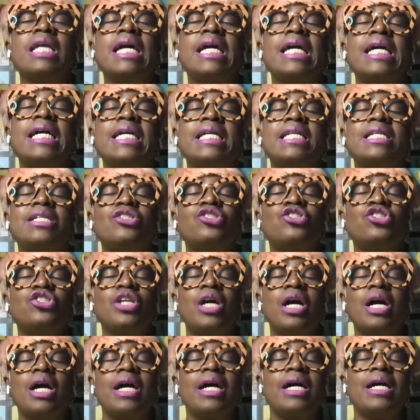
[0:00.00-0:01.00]
light
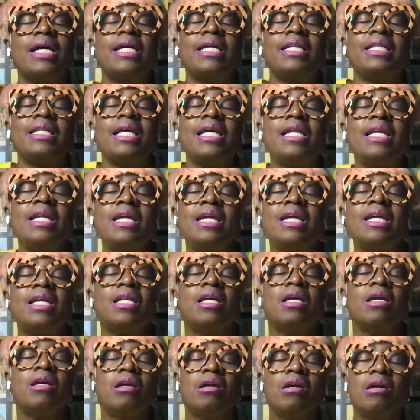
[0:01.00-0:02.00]
shine, letting
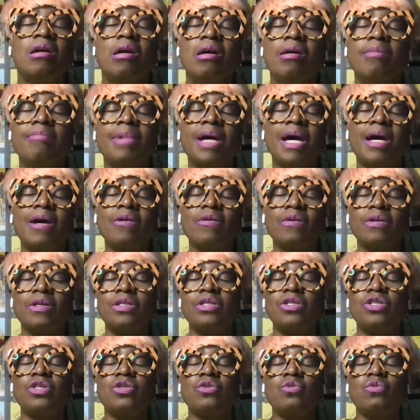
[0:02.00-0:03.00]
it come out
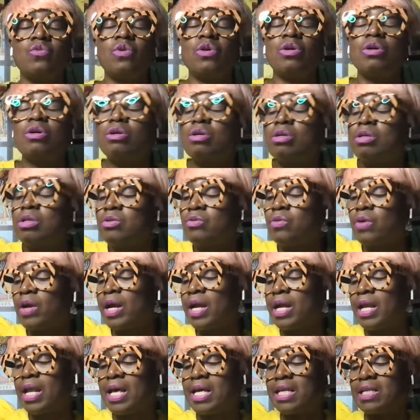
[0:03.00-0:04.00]
into the world,
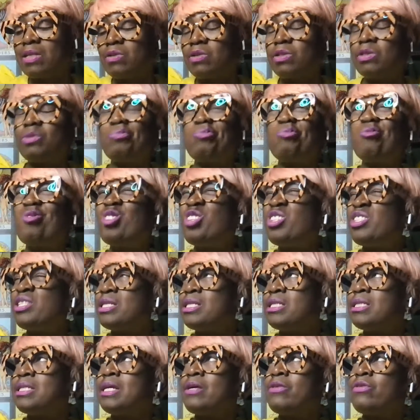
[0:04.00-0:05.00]
right? As what is
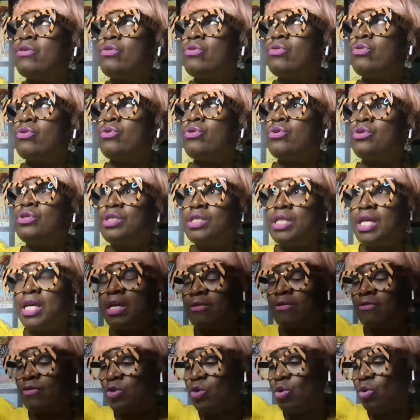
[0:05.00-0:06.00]
this now? The third
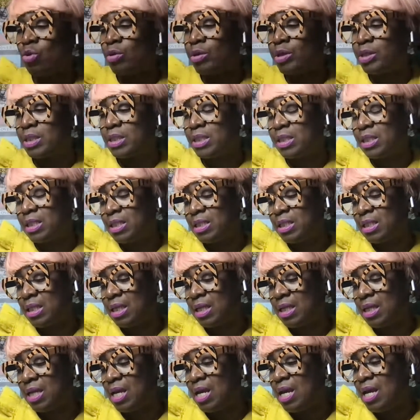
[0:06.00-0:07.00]
day of Taurus
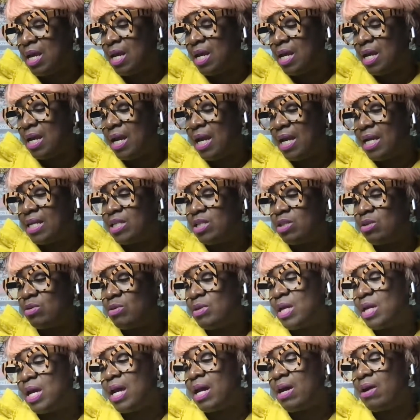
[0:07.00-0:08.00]
season. And so
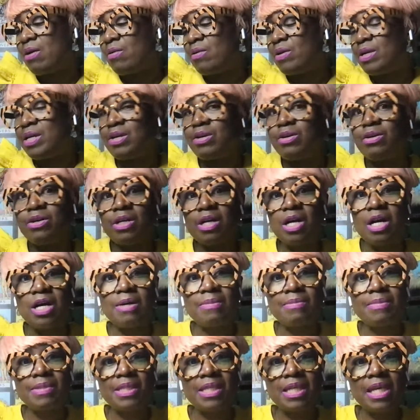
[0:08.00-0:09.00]
now here
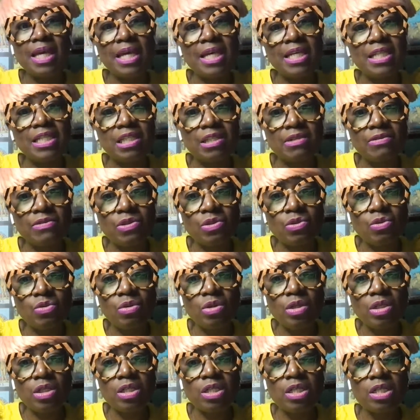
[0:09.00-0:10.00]
comes the Ace of
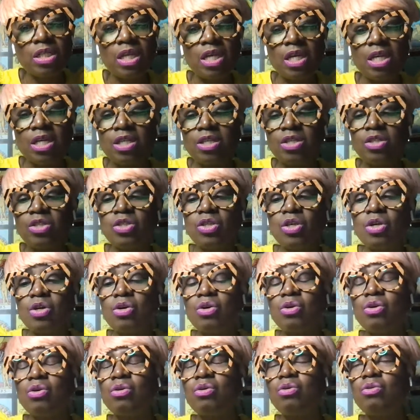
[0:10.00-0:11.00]
Swords.
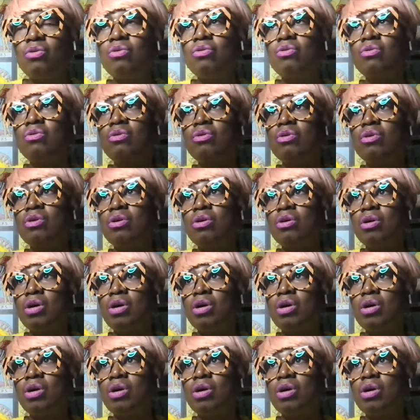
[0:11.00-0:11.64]
So